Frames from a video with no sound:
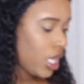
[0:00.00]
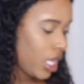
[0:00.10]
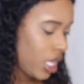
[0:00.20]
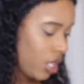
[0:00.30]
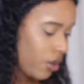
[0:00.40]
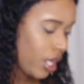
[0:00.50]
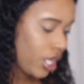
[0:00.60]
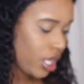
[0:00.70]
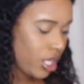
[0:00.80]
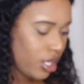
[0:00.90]
And
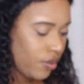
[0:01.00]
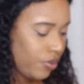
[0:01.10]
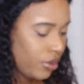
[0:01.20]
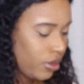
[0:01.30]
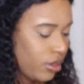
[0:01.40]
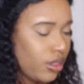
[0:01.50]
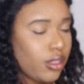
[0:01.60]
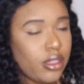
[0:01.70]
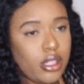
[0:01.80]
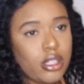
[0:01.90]
okay,
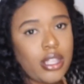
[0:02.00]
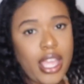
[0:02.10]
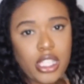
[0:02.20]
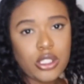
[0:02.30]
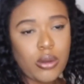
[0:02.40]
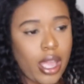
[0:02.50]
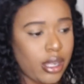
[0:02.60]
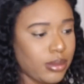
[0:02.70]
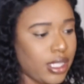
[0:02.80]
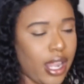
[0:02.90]
the last two
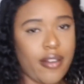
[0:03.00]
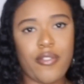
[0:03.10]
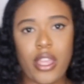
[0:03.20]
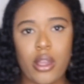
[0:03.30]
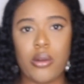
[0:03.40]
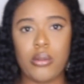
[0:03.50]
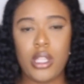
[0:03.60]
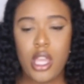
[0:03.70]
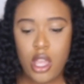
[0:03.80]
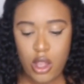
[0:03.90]
items that I found
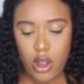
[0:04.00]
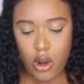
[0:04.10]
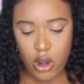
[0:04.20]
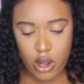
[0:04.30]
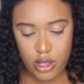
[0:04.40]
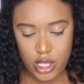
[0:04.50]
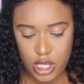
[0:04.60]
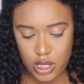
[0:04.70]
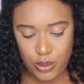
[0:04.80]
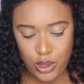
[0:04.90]
are
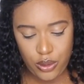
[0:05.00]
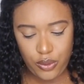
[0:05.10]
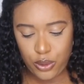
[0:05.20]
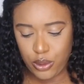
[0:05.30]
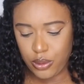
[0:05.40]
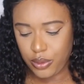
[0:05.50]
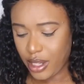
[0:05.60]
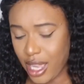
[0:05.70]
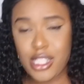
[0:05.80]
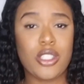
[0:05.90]
these beautiful.
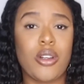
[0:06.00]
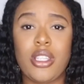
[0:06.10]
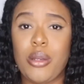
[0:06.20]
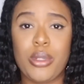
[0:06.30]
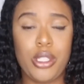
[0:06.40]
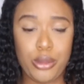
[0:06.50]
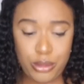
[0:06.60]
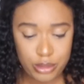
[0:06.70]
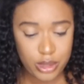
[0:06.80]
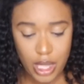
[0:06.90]
I just thought they were cute.
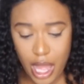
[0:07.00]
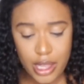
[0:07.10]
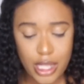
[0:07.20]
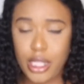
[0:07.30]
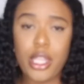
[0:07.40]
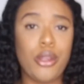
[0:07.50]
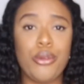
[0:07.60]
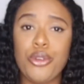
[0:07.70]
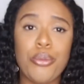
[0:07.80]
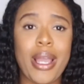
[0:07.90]
I think they're cute.
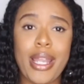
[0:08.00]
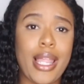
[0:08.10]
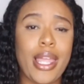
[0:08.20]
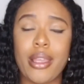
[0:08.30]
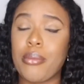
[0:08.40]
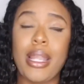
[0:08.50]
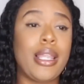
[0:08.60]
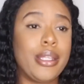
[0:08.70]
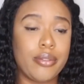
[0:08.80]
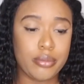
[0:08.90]
You might not like them, but I
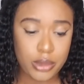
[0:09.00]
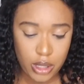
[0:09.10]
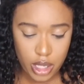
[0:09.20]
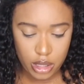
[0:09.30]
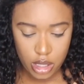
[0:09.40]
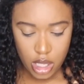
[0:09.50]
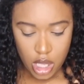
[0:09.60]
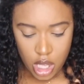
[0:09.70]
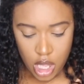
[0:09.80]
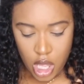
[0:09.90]
love them. Okay.
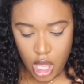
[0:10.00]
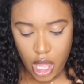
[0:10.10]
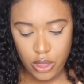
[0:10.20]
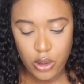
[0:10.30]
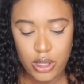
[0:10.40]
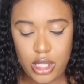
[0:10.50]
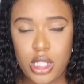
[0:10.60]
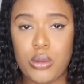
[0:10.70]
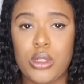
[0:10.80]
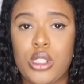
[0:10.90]
I thought
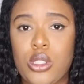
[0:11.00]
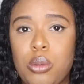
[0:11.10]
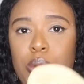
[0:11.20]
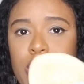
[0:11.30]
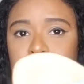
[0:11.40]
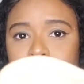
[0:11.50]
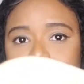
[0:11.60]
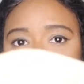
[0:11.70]
these were so pretty.